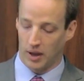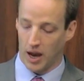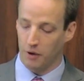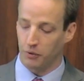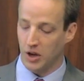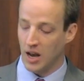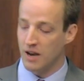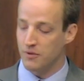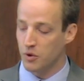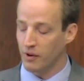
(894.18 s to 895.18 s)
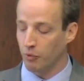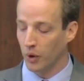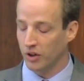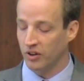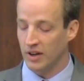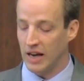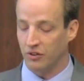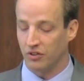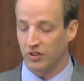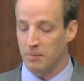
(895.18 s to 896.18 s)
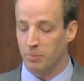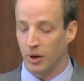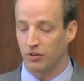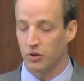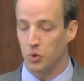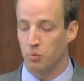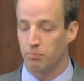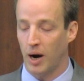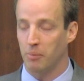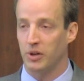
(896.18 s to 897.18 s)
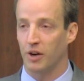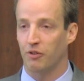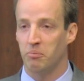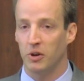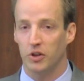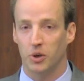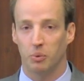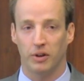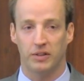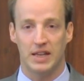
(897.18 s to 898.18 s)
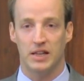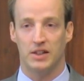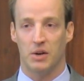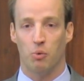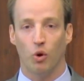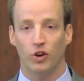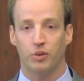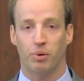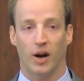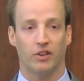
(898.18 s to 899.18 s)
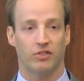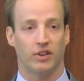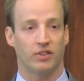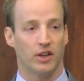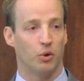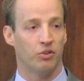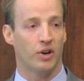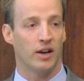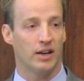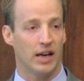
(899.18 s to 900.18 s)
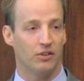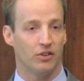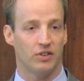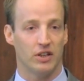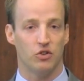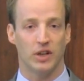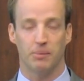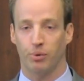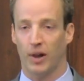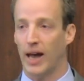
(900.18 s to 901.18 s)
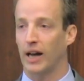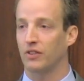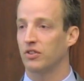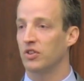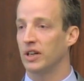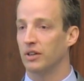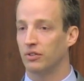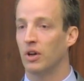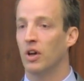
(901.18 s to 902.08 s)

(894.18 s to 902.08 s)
I don't know if any of you have ever worked in an agency, but you probably are familiar with the, the awards process that goes on in agencies. You get plaques and you get